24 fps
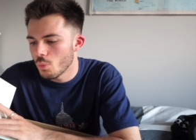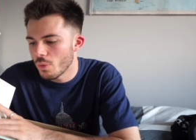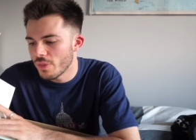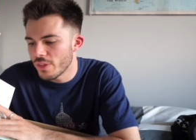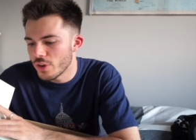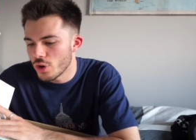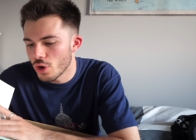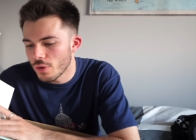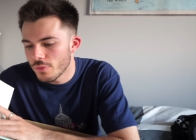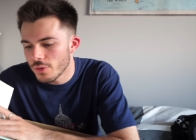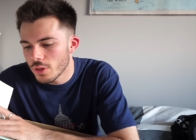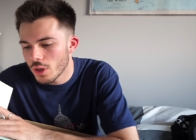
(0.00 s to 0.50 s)
When the
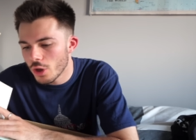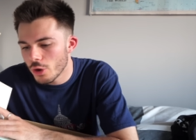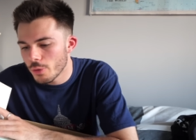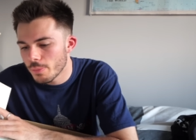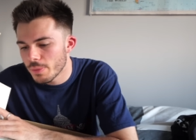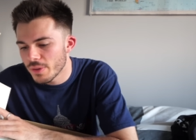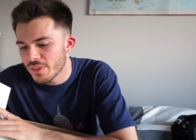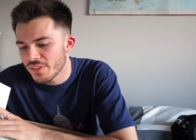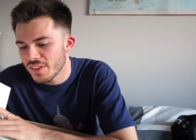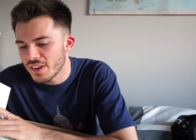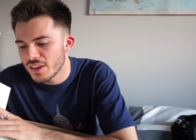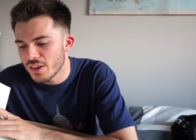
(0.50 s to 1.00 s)
novel
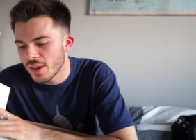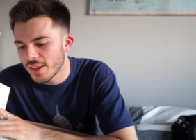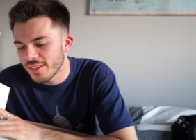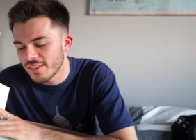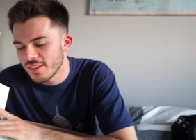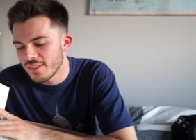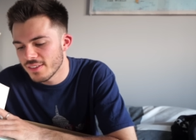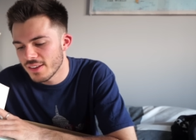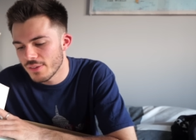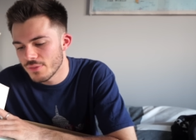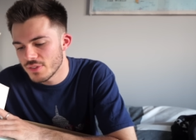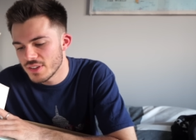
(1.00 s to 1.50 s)
opens in
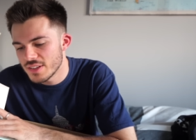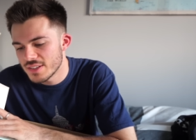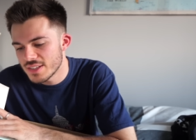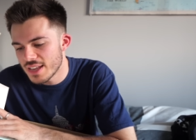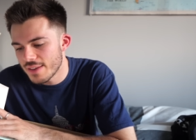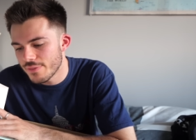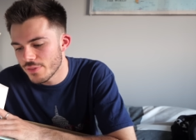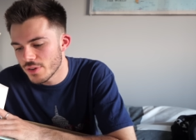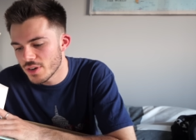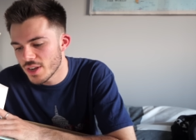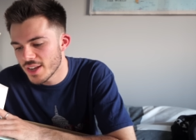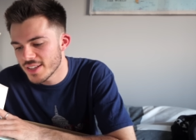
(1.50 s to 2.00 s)

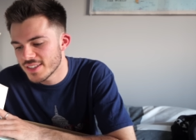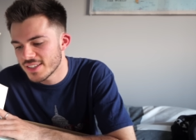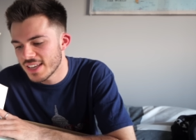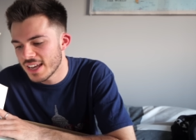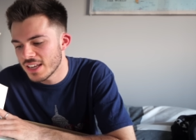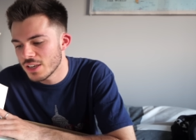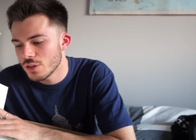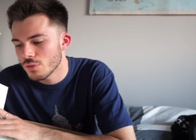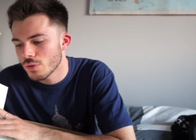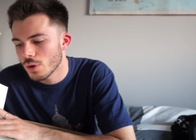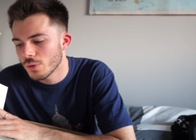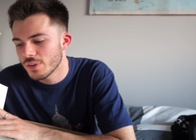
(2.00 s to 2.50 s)
1977, her
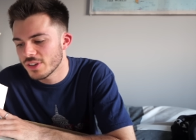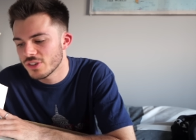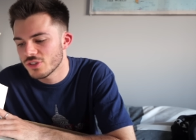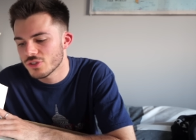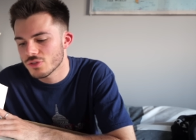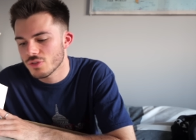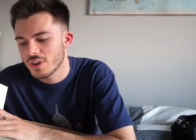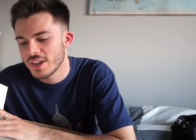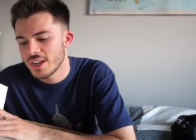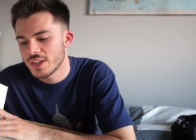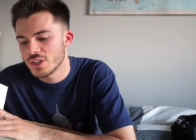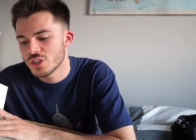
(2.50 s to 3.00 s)
10-year-old
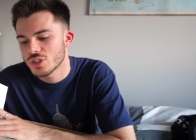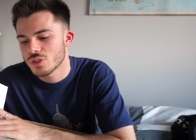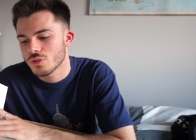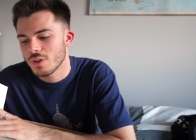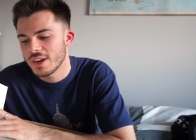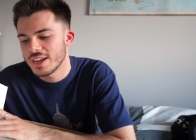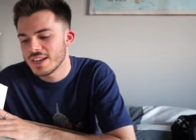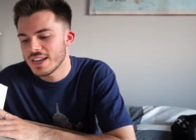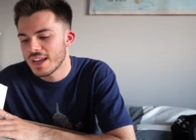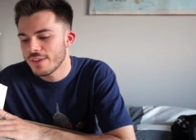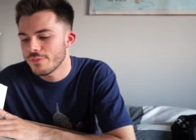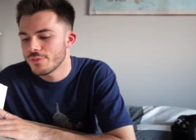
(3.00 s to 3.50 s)
estranged
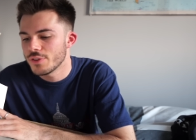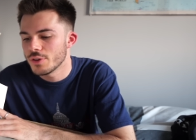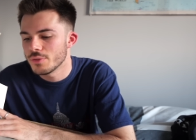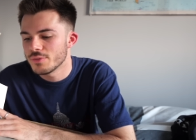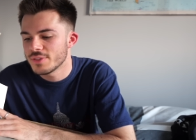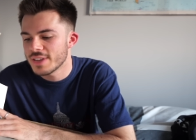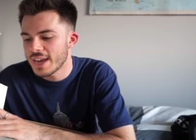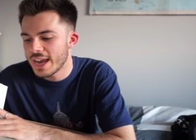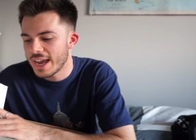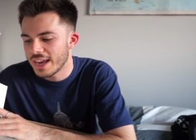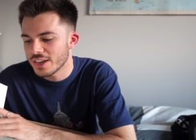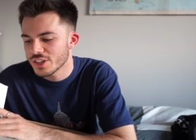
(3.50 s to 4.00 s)
great-nephew,
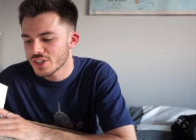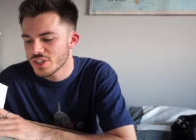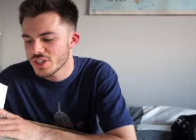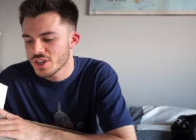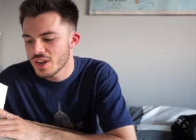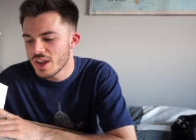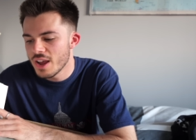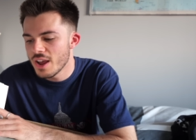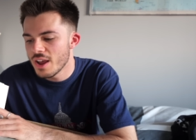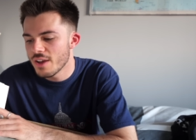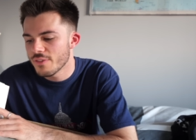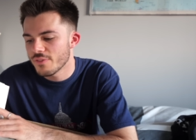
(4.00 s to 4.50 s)
Dash,
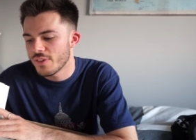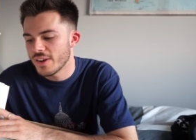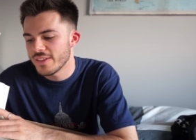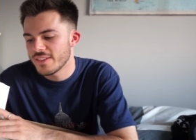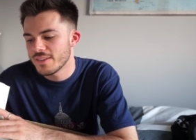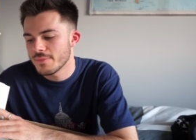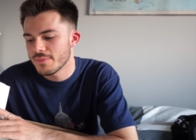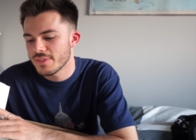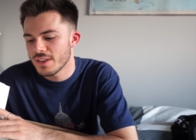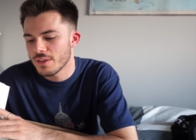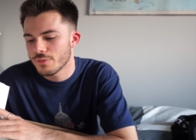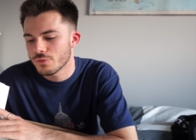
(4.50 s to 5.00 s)
finds
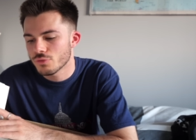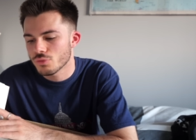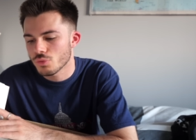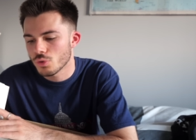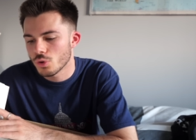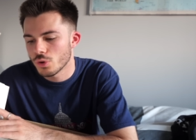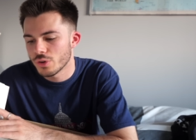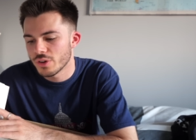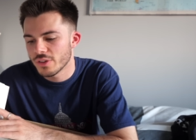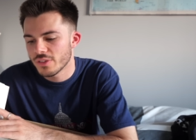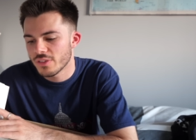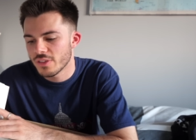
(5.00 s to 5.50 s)
himself
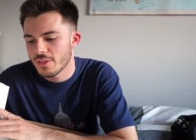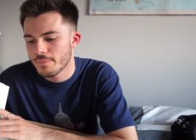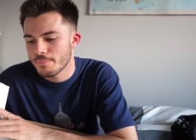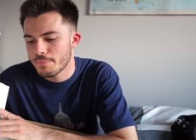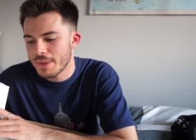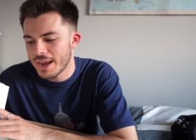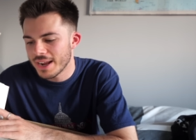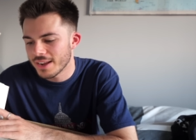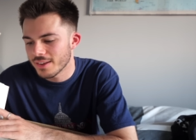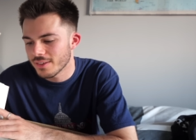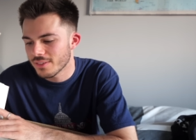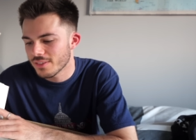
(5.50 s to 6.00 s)
drawn to the
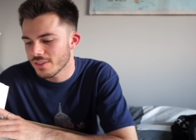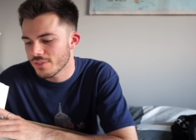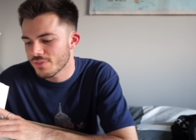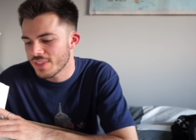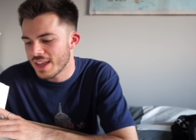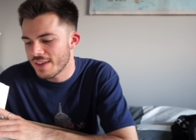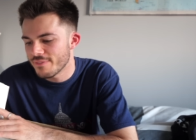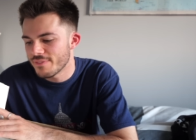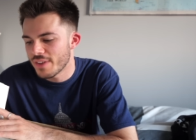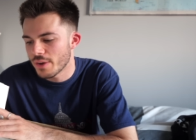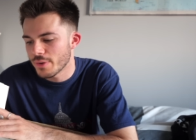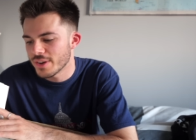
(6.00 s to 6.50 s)
banks of
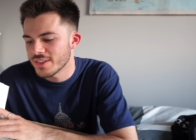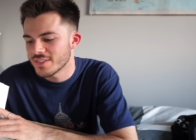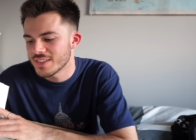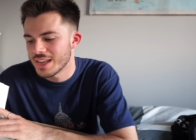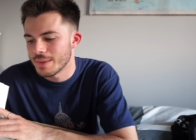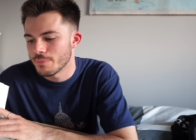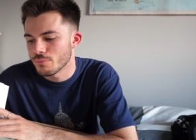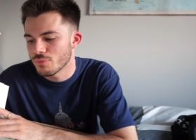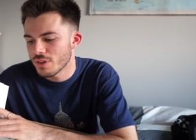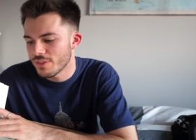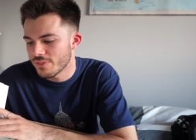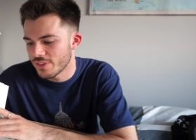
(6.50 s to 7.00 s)
that very
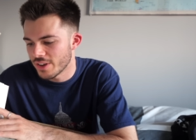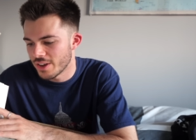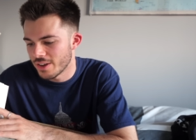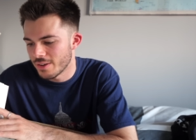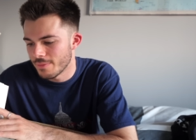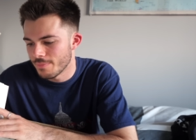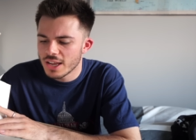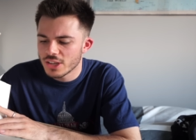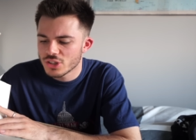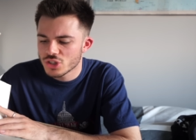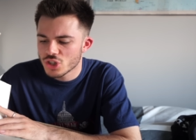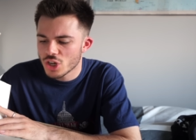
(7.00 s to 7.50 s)
same river,
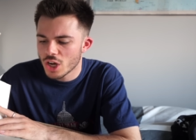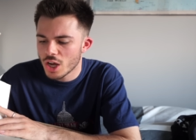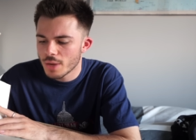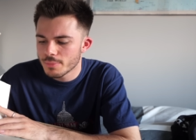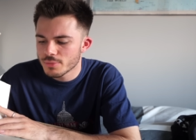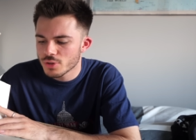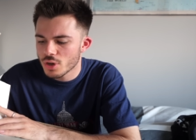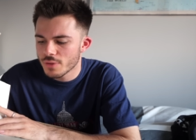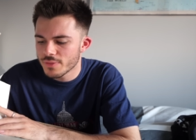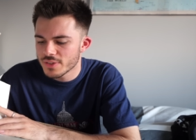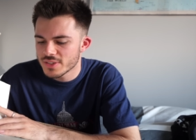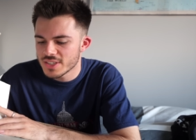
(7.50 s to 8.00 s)
has charmed
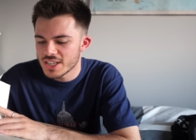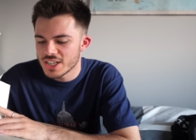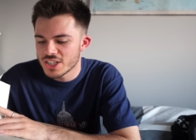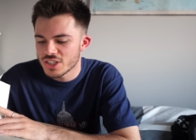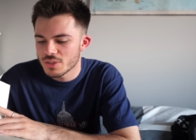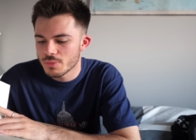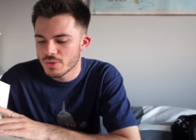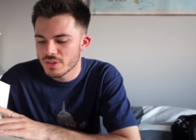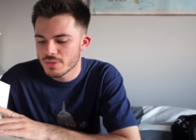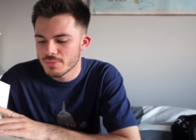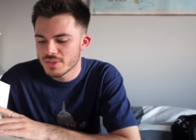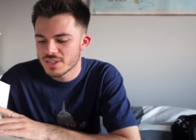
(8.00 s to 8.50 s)

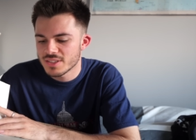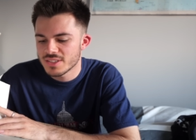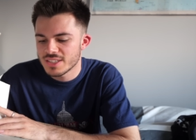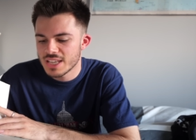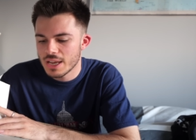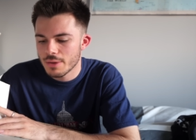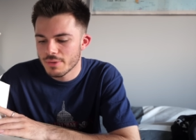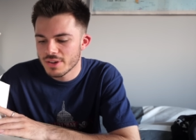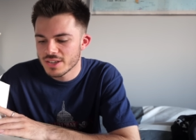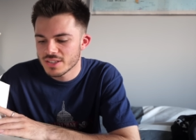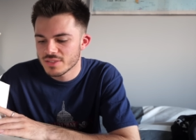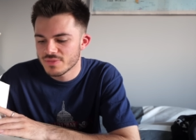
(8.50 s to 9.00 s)
conversation with a
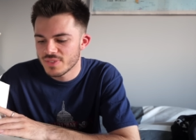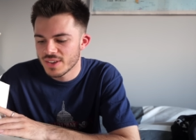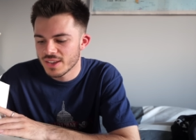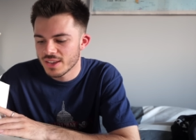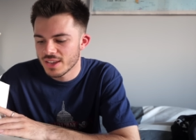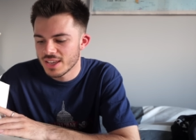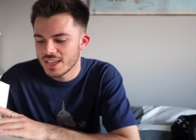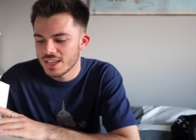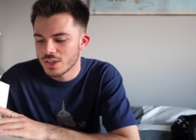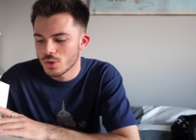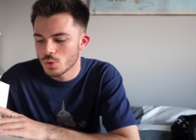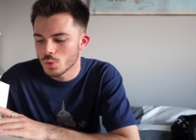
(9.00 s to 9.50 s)
mysterious figure
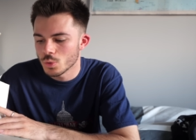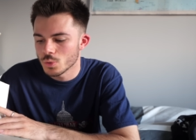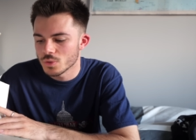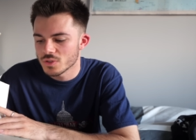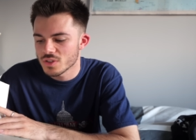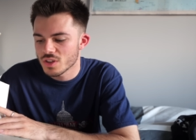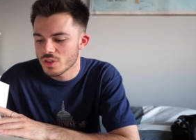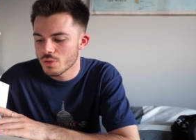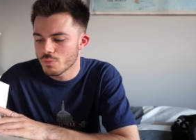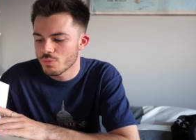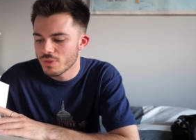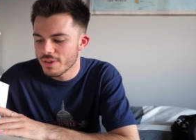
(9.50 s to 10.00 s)
he calls
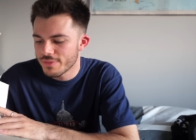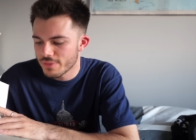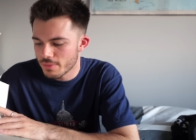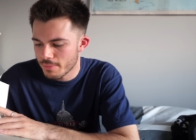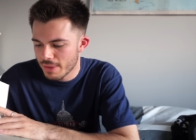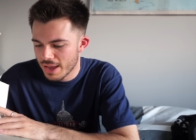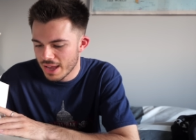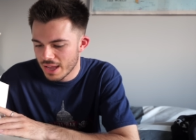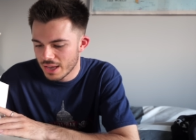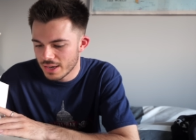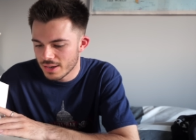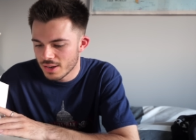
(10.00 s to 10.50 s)
the
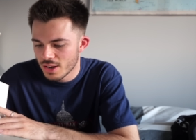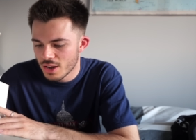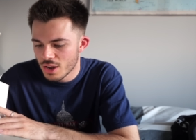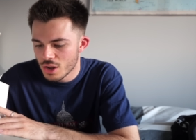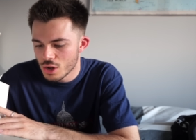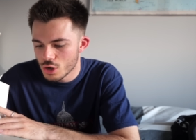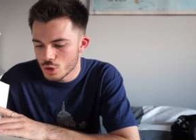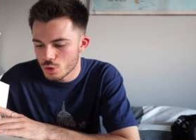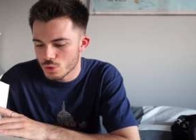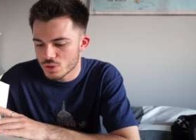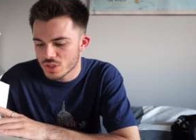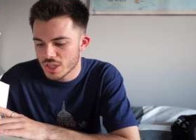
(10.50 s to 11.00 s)
Riverman,
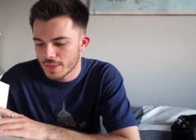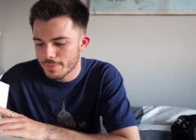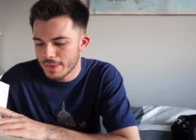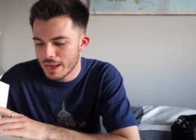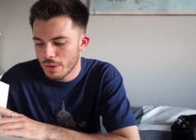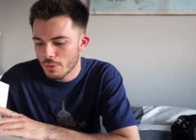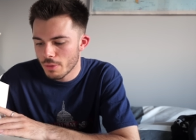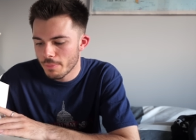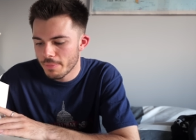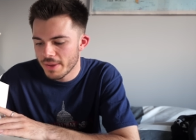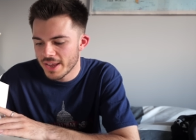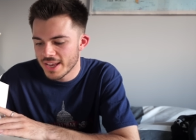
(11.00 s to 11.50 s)
who
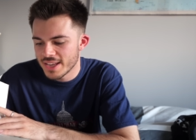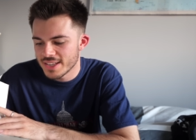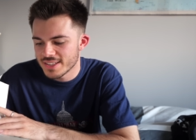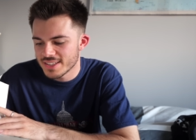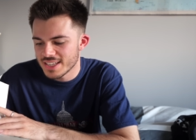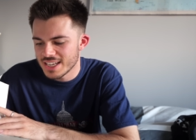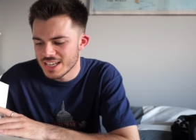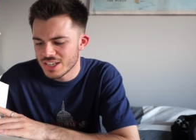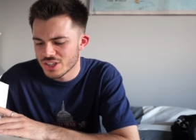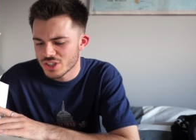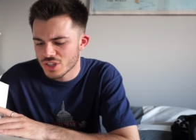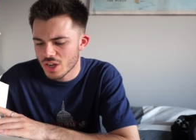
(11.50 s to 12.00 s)
somehow appears
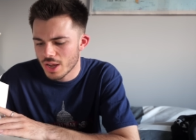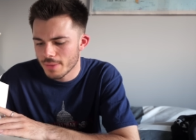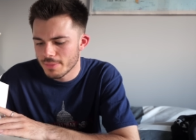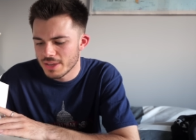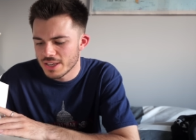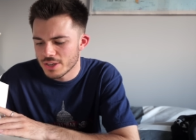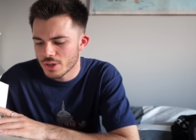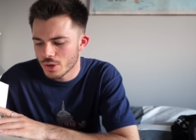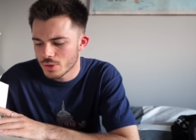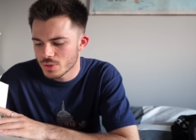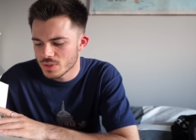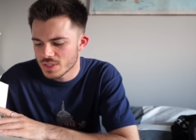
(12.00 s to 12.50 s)
each time he
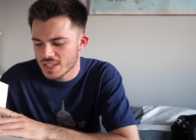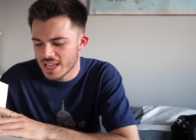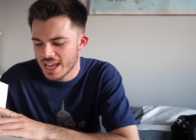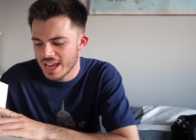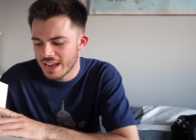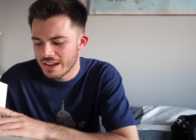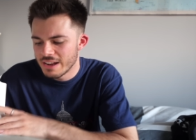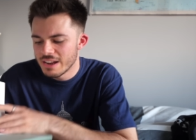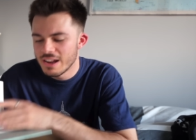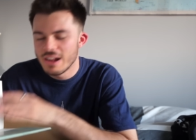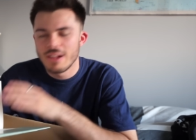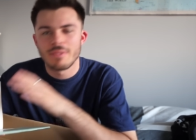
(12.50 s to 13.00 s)
goes
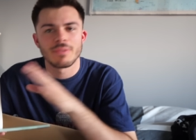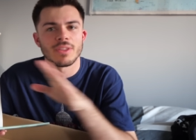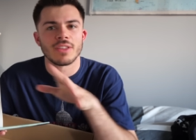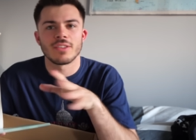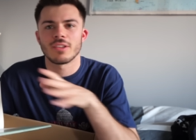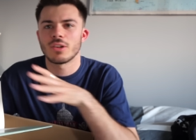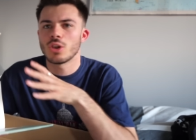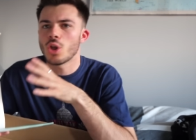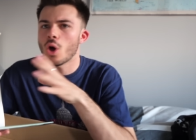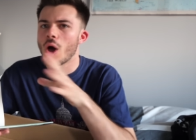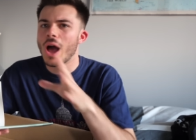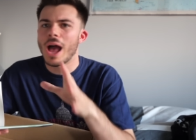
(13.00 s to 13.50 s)
there. There's a
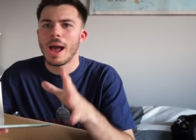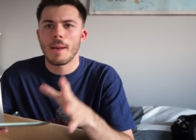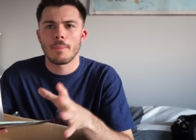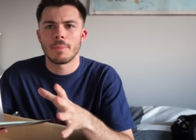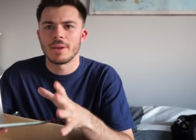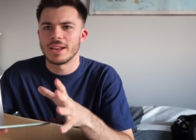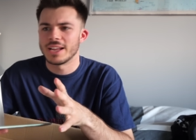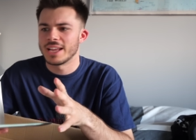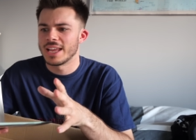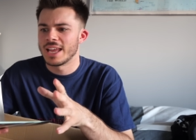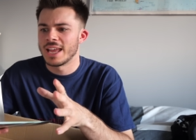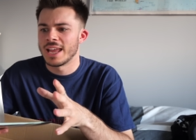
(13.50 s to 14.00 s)
lot
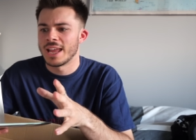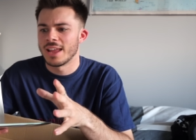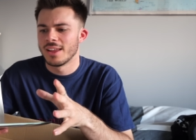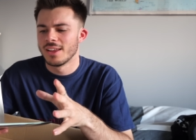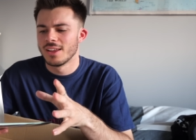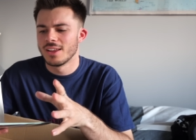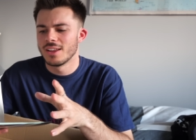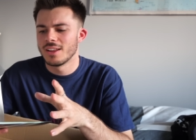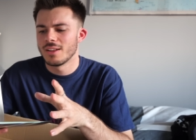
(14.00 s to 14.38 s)
happening here.